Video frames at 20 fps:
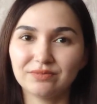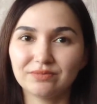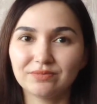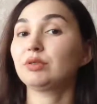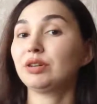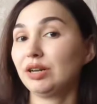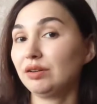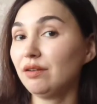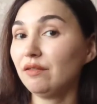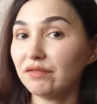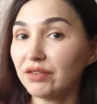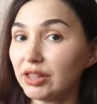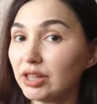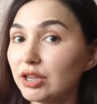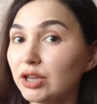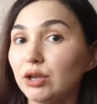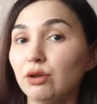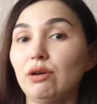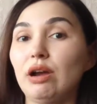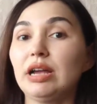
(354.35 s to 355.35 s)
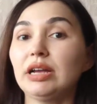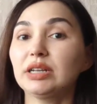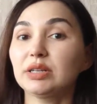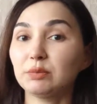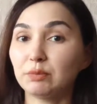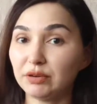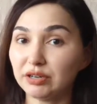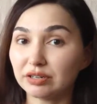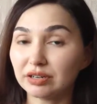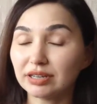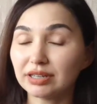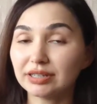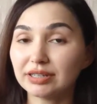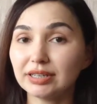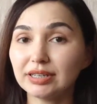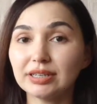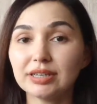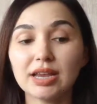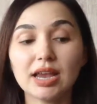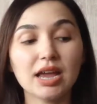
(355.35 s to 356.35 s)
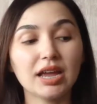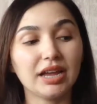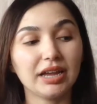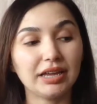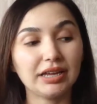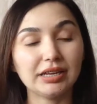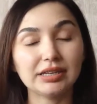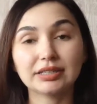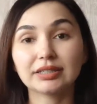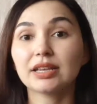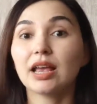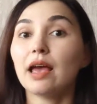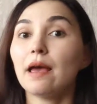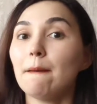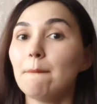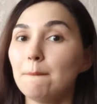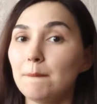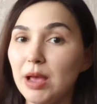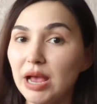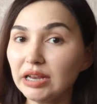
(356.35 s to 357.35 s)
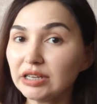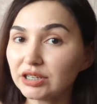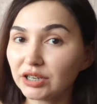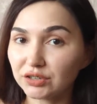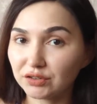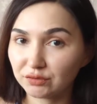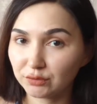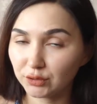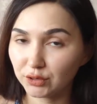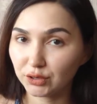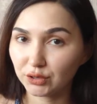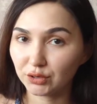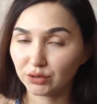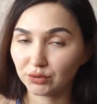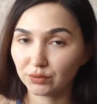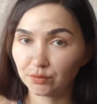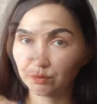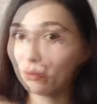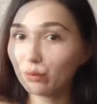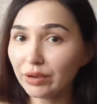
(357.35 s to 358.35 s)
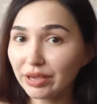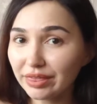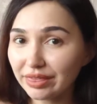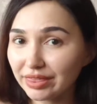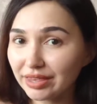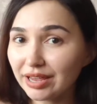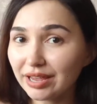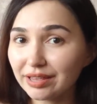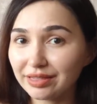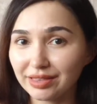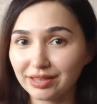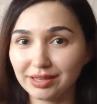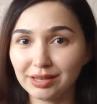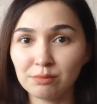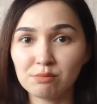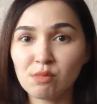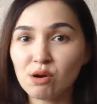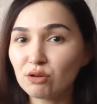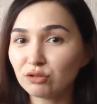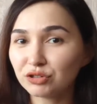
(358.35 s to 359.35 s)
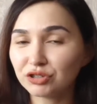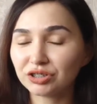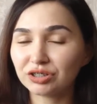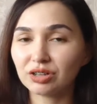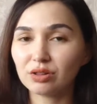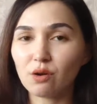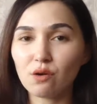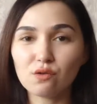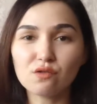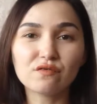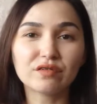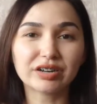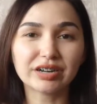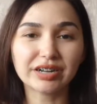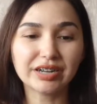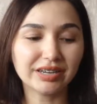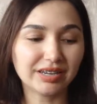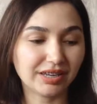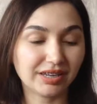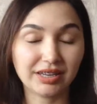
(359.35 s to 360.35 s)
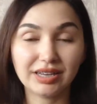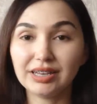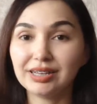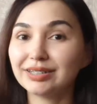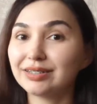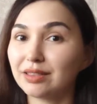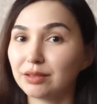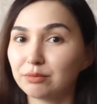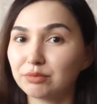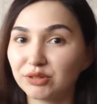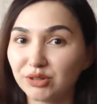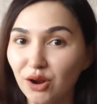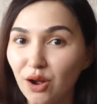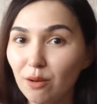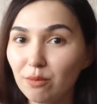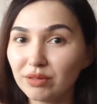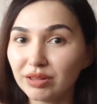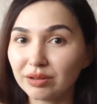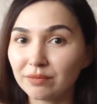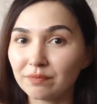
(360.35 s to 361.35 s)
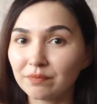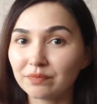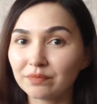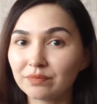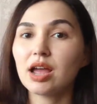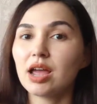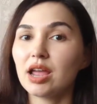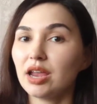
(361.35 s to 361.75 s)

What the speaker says: Whatever feeling you are experiencing is a message for you. So we think that emotional overeating is the problem.